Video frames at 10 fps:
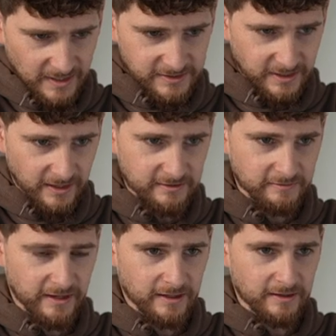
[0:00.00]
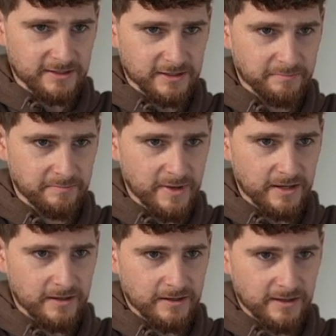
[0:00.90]
it's kind of a, it's a,
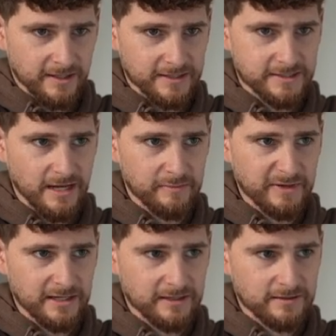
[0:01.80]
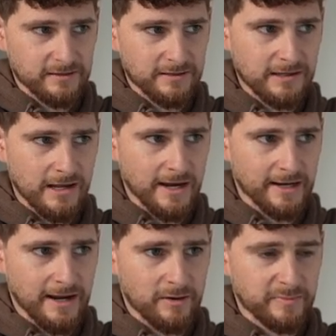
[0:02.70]
like a semi-lie
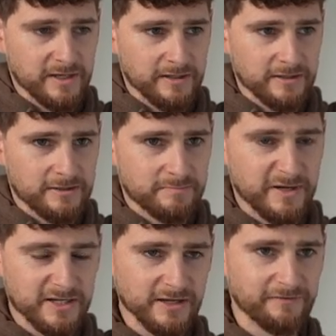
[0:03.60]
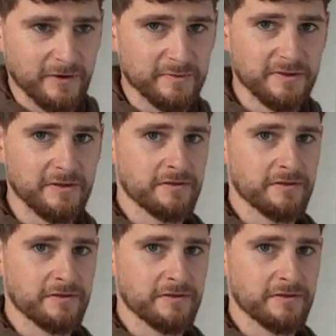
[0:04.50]
now, because I filmed the